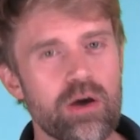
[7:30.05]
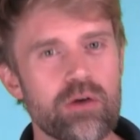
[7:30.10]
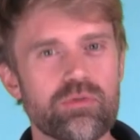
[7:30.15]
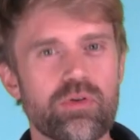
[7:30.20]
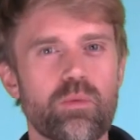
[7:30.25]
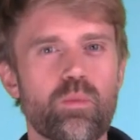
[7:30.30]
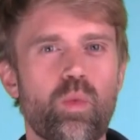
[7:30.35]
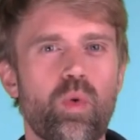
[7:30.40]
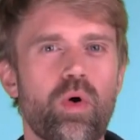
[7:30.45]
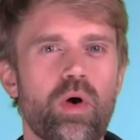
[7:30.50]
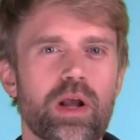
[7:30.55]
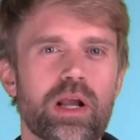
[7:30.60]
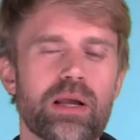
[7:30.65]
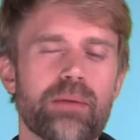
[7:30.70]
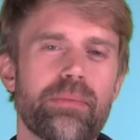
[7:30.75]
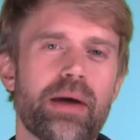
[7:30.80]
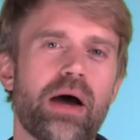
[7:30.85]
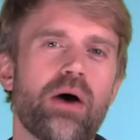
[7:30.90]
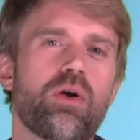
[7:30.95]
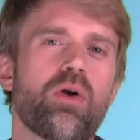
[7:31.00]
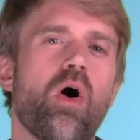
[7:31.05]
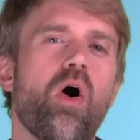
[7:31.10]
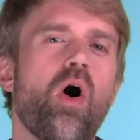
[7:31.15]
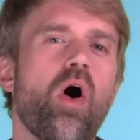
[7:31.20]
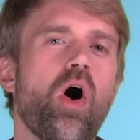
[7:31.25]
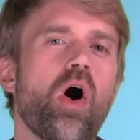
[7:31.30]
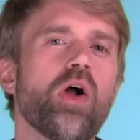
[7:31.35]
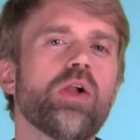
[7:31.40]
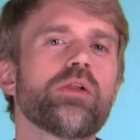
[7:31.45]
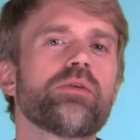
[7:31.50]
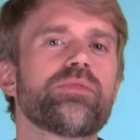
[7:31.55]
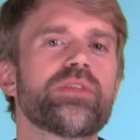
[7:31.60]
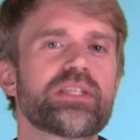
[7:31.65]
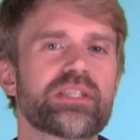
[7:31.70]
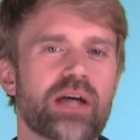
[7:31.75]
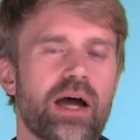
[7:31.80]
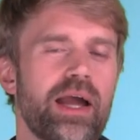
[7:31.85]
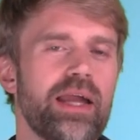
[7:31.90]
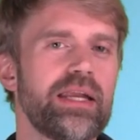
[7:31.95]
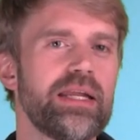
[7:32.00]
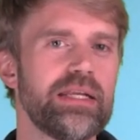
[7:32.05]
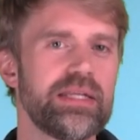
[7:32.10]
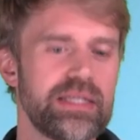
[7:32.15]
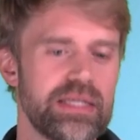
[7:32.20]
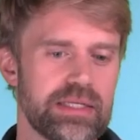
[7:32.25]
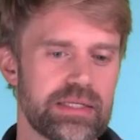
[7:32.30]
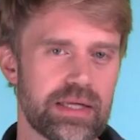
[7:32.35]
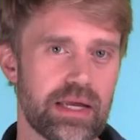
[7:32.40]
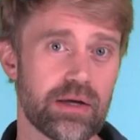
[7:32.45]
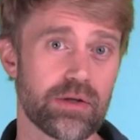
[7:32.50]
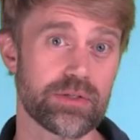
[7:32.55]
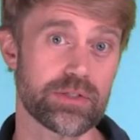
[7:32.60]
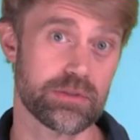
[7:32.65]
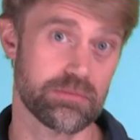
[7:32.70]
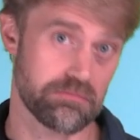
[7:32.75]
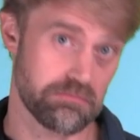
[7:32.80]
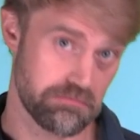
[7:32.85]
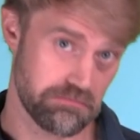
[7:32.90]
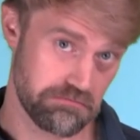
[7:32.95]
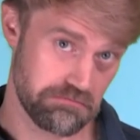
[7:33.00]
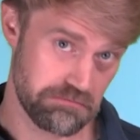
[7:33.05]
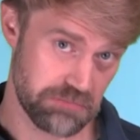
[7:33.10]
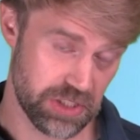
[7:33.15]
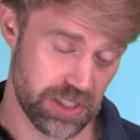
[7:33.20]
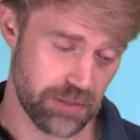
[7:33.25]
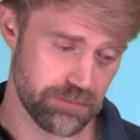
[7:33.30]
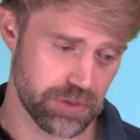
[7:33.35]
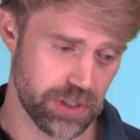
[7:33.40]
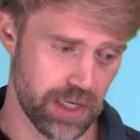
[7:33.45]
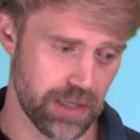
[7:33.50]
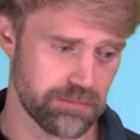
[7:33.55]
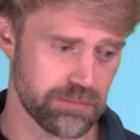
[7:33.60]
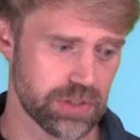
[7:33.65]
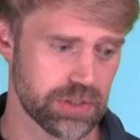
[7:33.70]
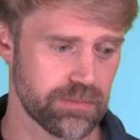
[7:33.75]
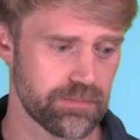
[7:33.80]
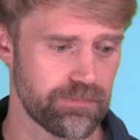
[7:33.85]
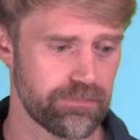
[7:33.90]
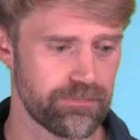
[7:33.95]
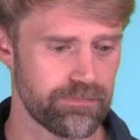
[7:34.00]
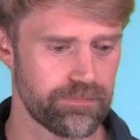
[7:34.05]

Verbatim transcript: from worrying about all of the tiny details. Sometimes.